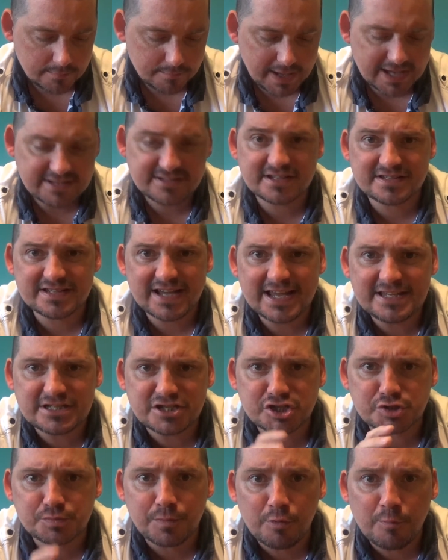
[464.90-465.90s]
As I say, it's
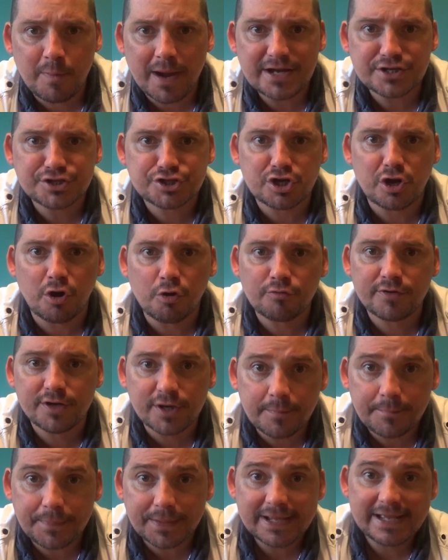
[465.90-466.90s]
a small batch, so hurry
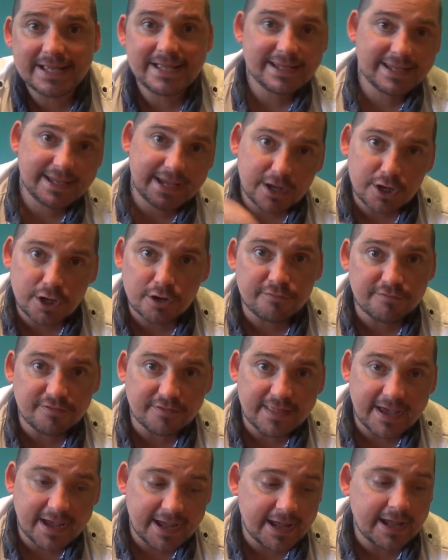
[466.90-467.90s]
up, get over
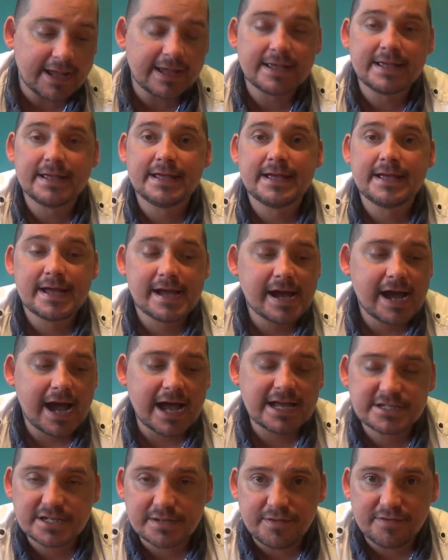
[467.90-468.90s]
there,
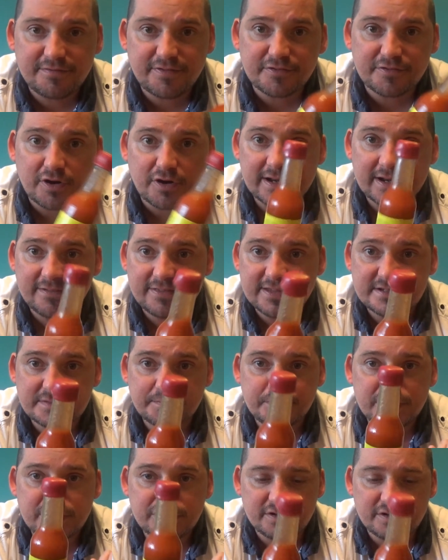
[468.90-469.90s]
ask them if they've got any of this
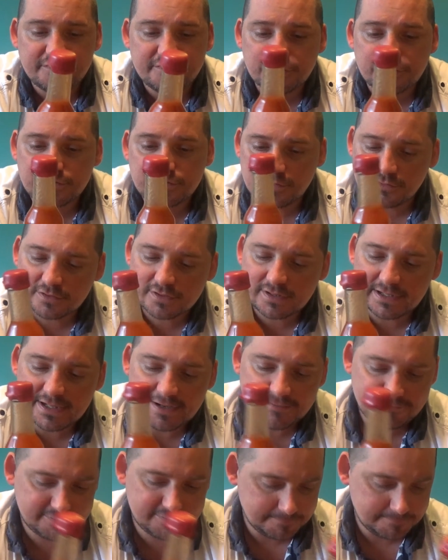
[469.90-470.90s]
beautiful sauce
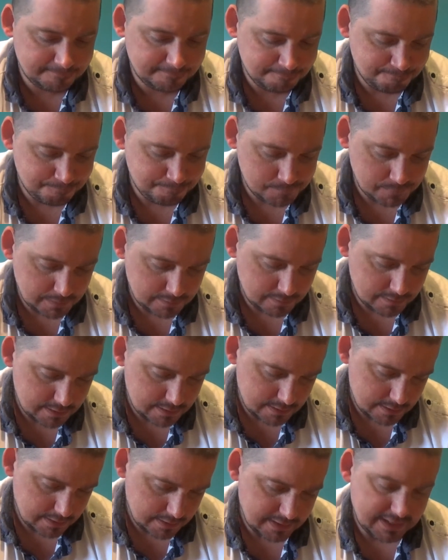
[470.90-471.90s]
left.
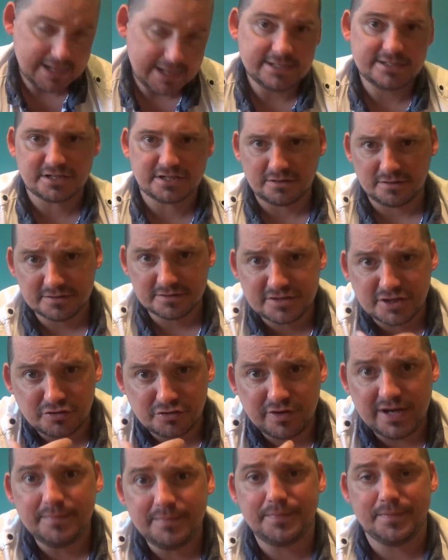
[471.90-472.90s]
It's starting to
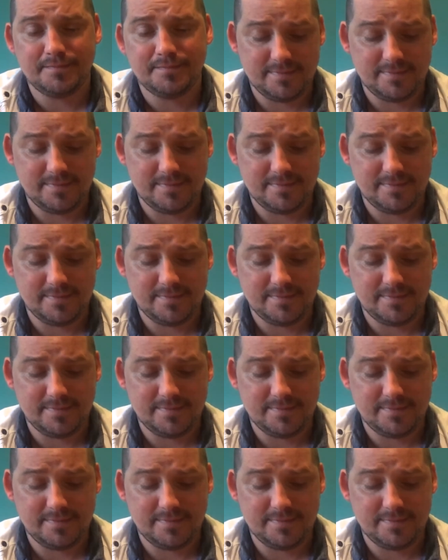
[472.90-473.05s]
creep.